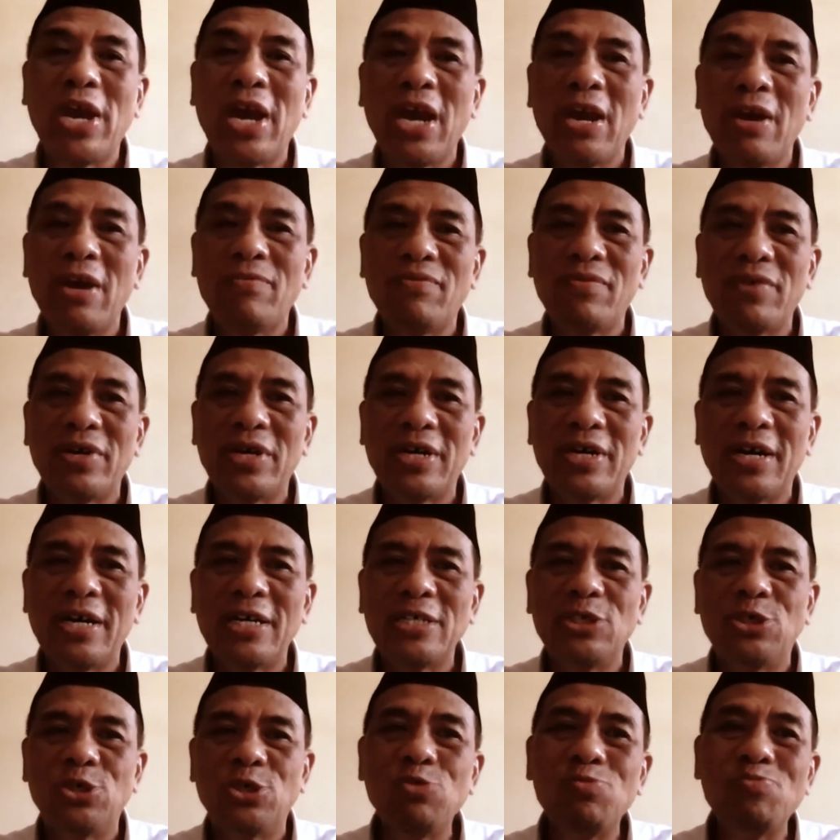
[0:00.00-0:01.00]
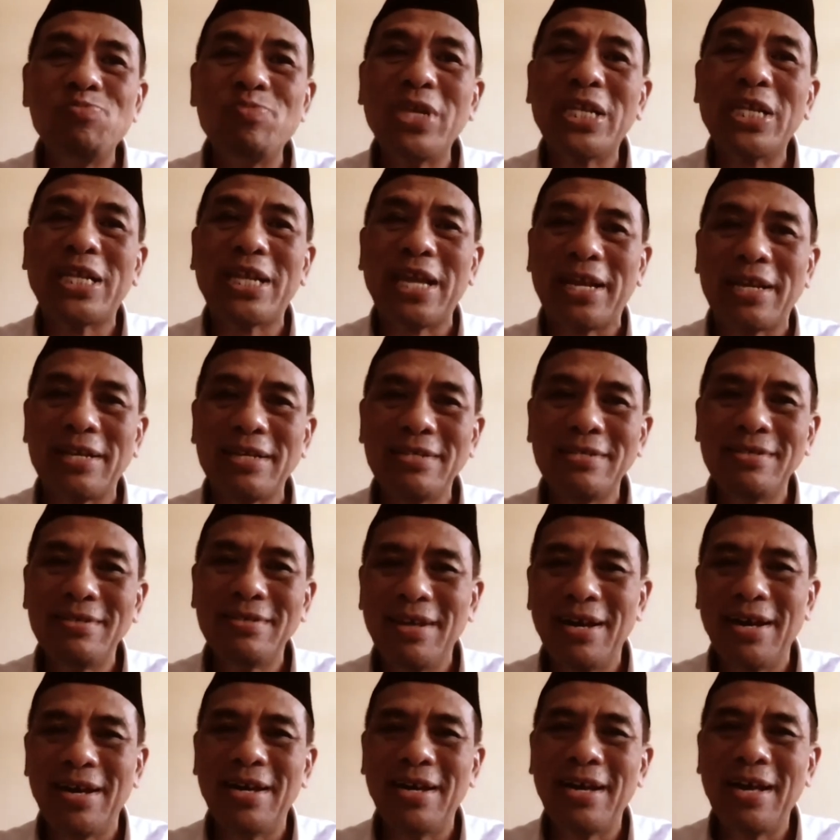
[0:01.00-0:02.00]
have a Zoom meeting
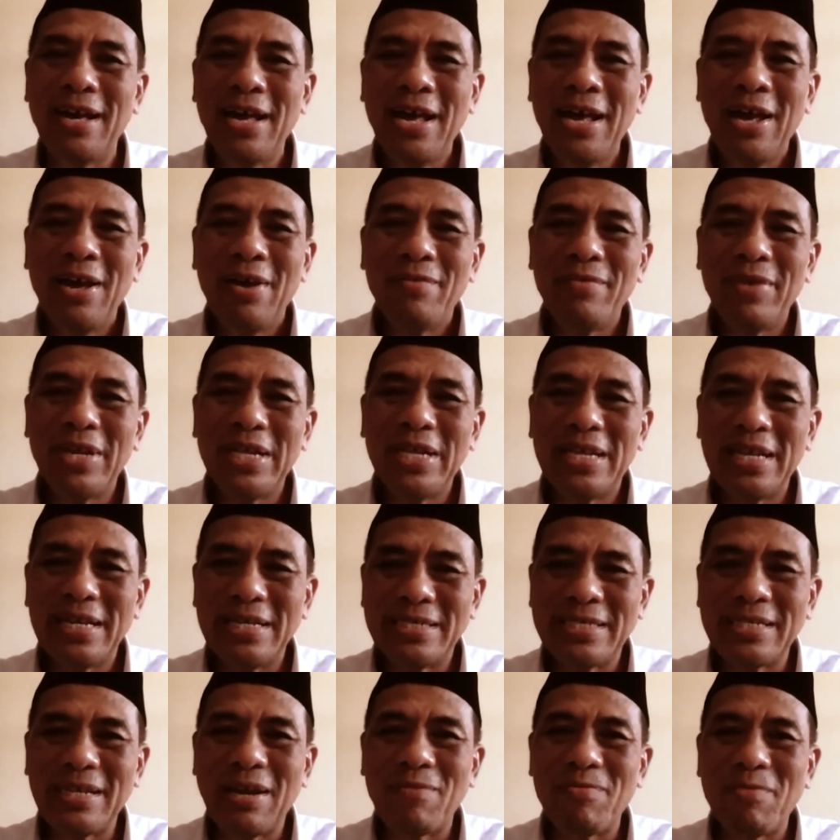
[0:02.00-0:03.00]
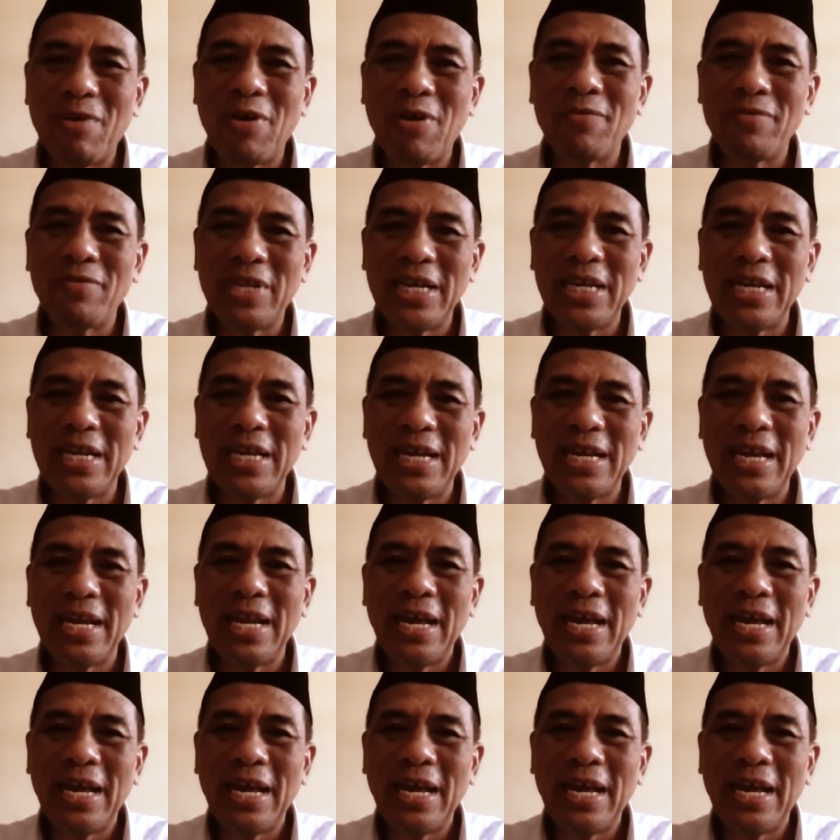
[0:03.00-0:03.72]
with some of the